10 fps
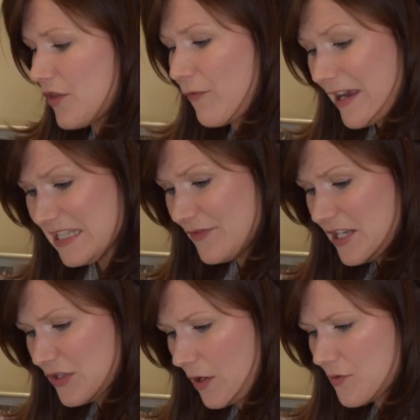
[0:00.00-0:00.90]
The rest of the
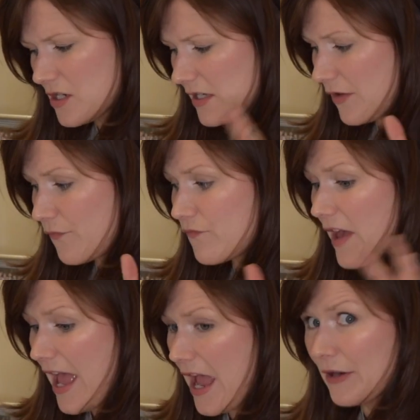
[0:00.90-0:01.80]
description is a
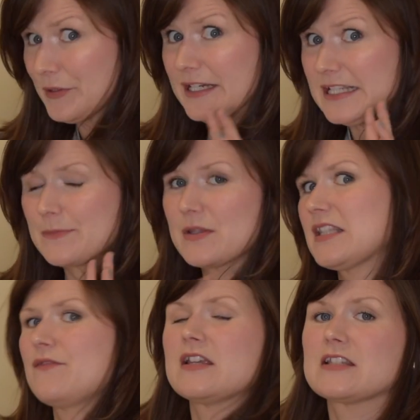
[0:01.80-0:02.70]
very
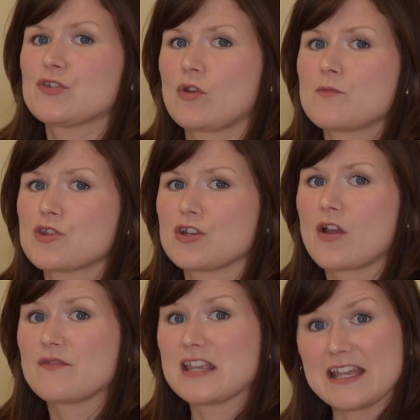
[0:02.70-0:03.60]
specific description
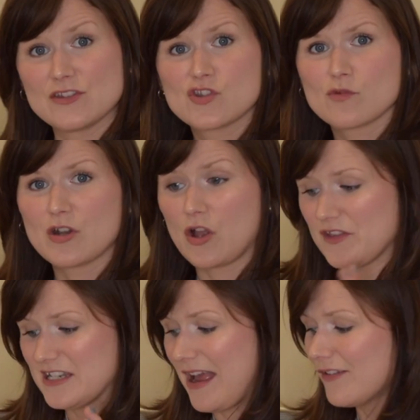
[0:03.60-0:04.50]
of the instrument on
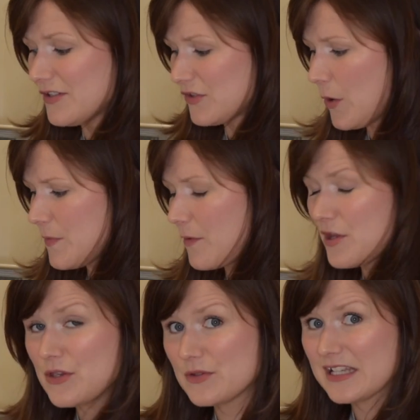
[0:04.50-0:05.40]
the telescope they were
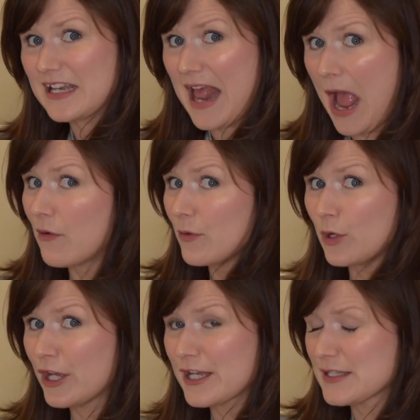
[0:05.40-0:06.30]
using and how it
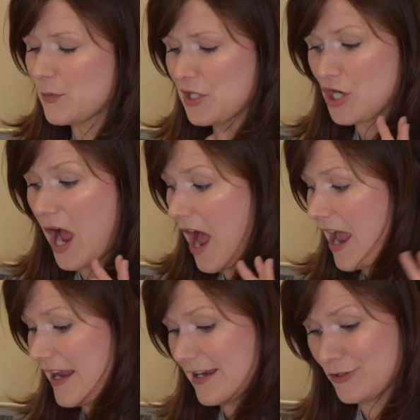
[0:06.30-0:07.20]
works, which
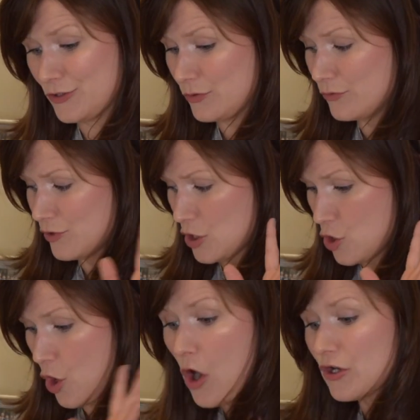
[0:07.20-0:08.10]
I do
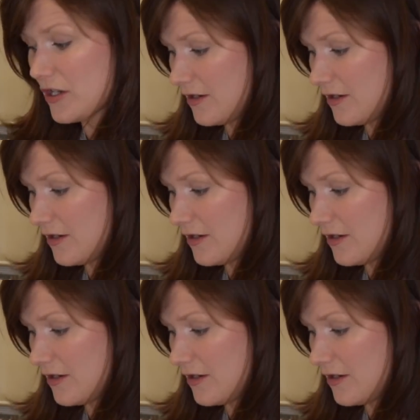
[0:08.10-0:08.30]
not